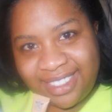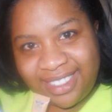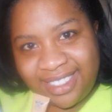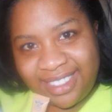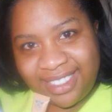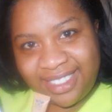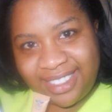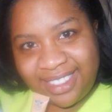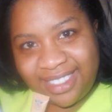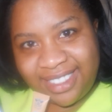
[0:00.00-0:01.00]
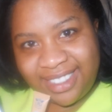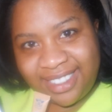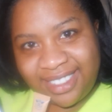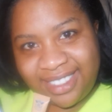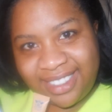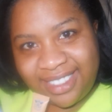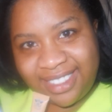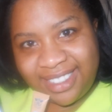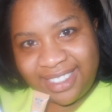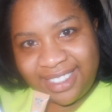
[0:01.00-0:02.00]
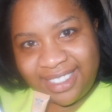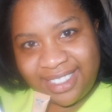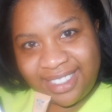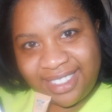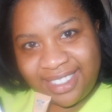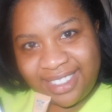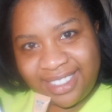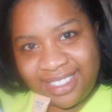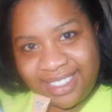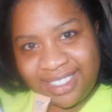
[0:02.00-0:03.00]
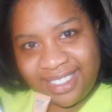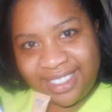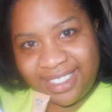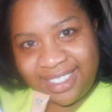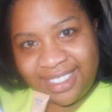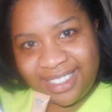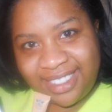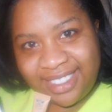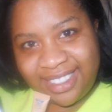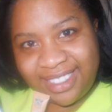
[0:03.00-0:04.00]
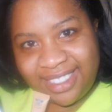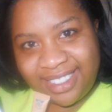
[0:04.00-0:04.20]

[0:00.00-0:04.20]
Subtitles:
(silence)